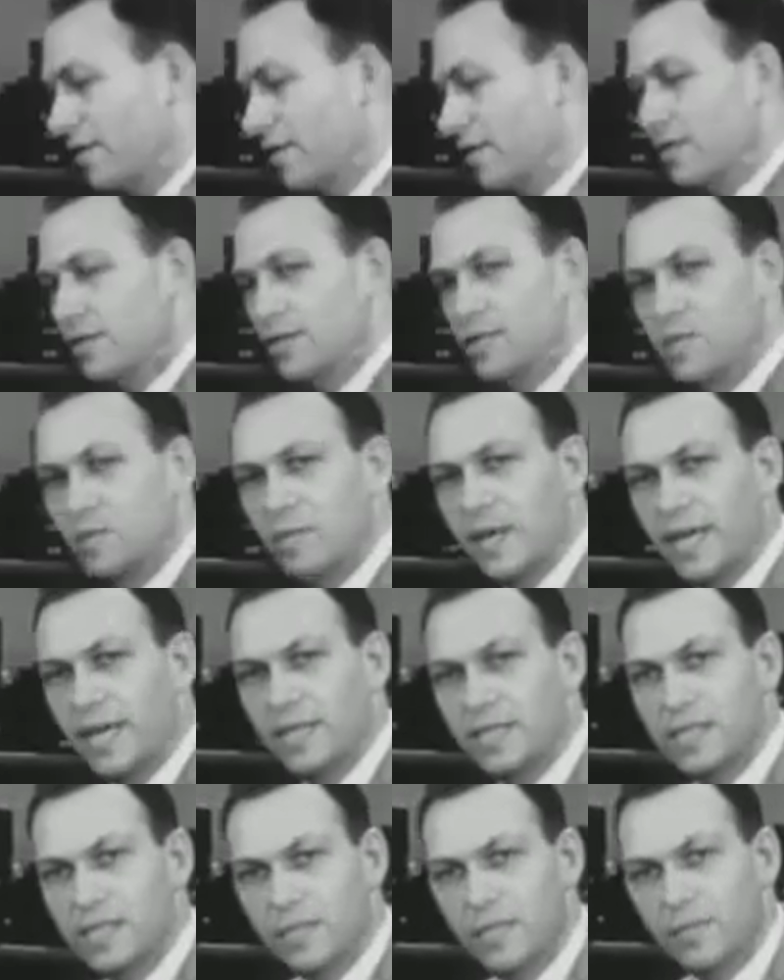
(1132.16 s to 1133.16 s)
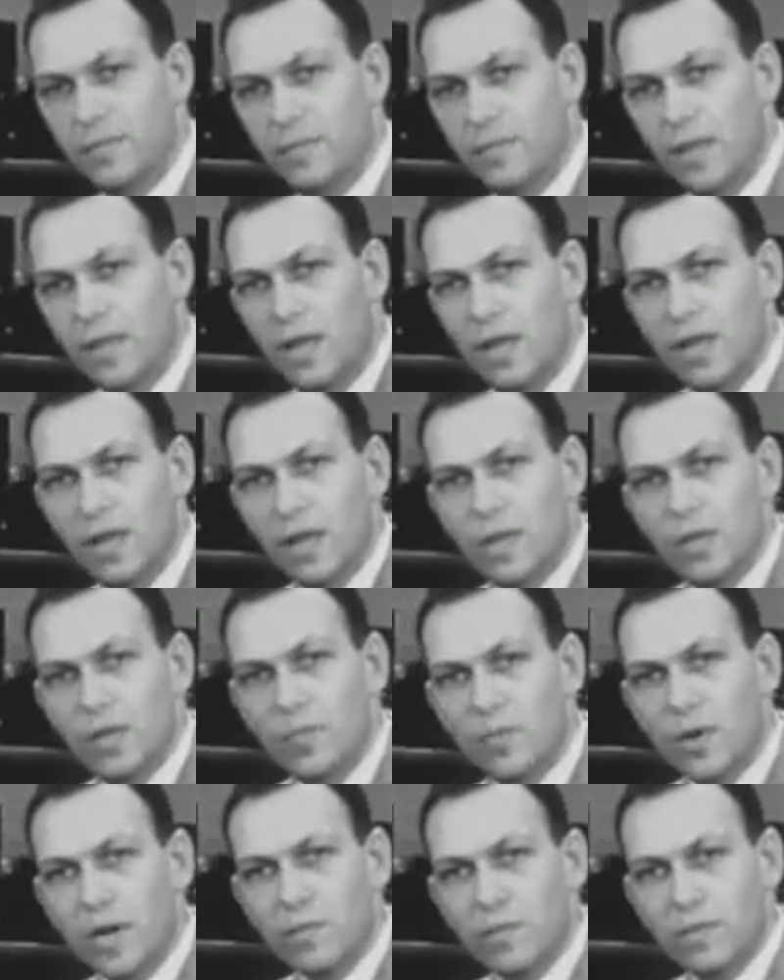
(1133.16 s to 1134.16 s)
out into space.
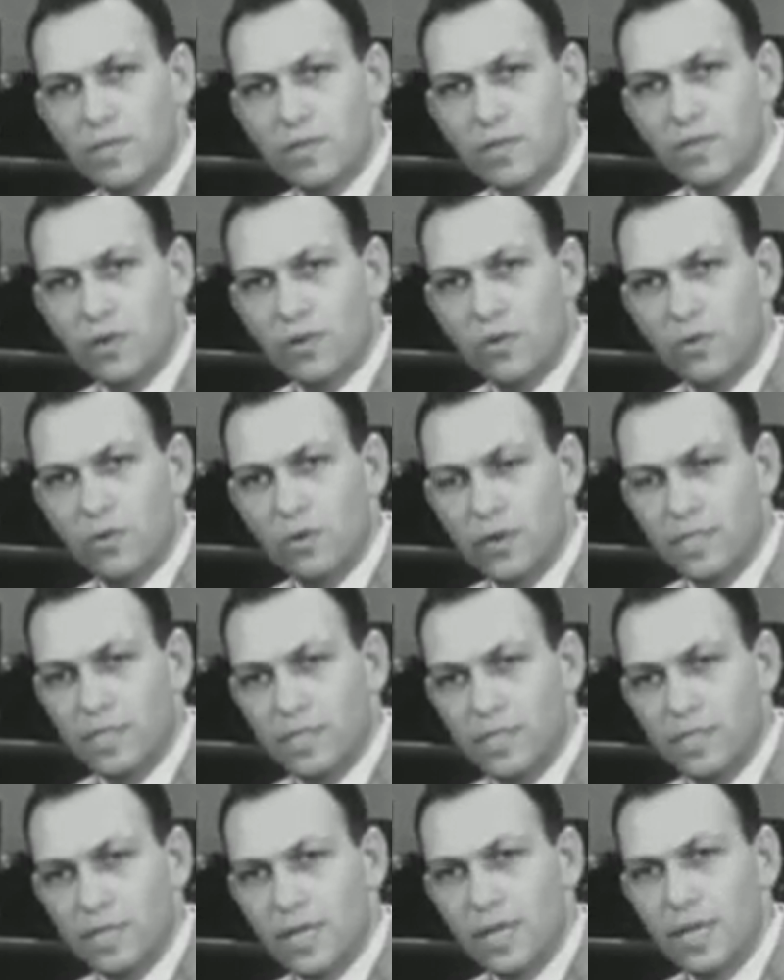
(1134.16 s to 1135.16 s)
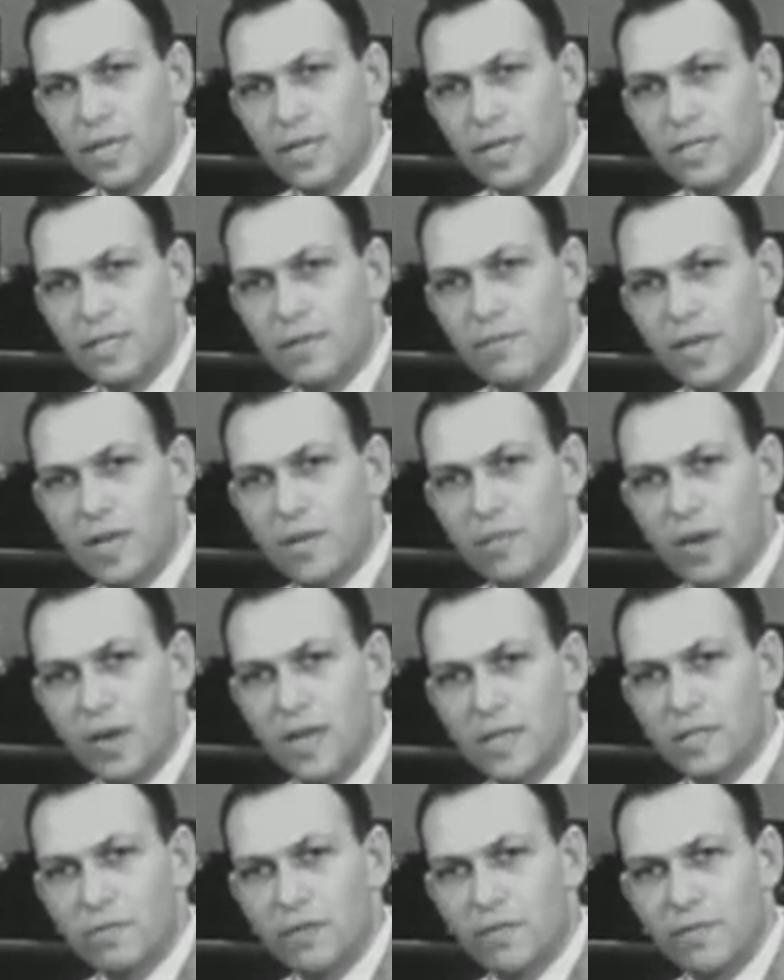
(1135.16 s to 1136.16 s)
The purpose of the horns is to
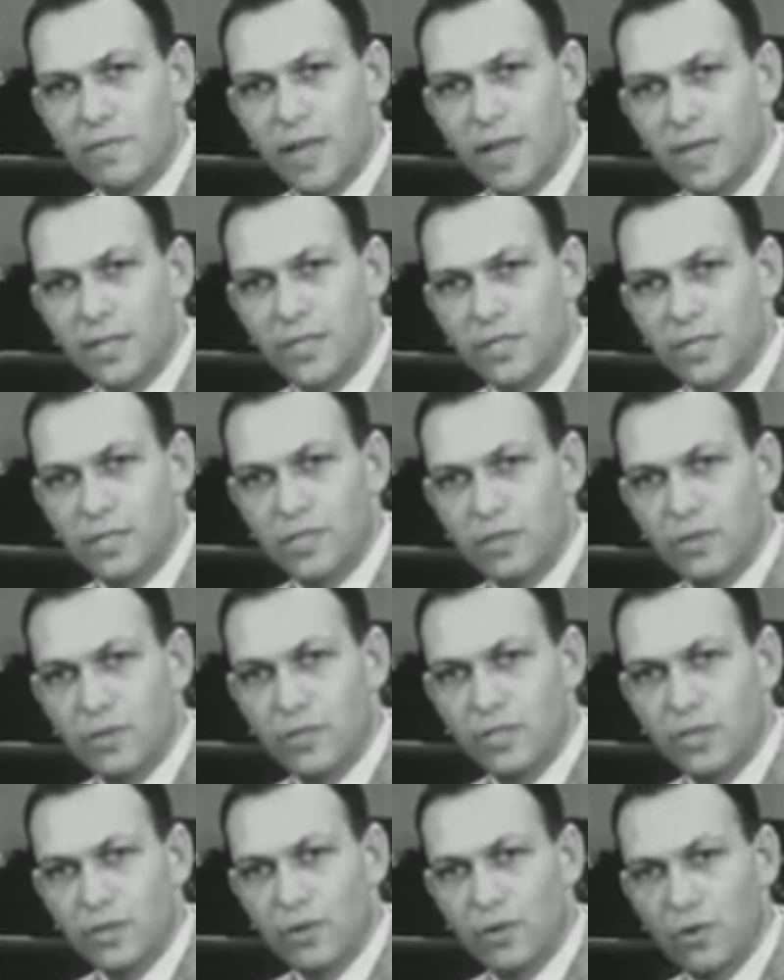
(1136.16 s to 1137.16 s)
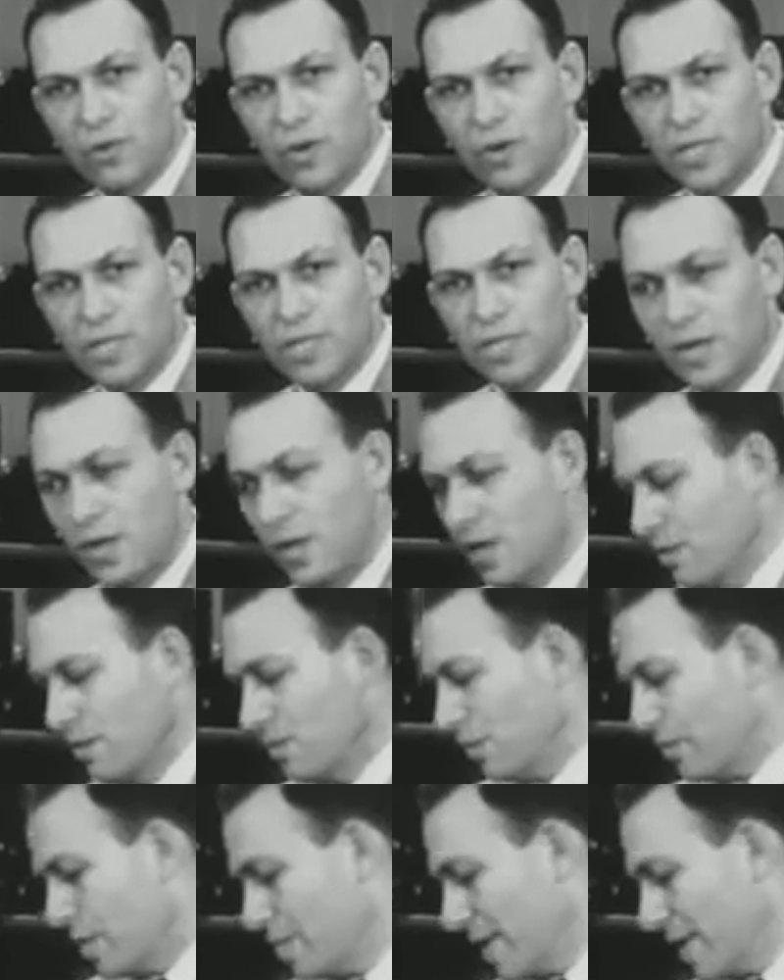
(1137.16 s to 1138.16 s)
minimize reflections, which are caused
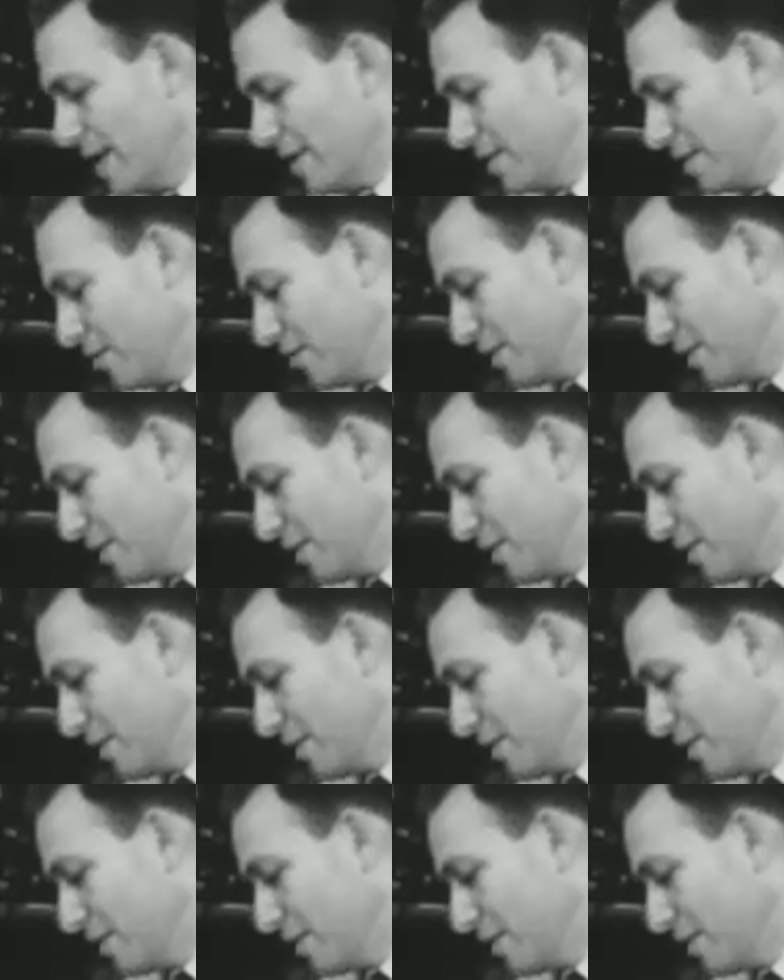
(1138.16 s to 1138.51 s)
when we make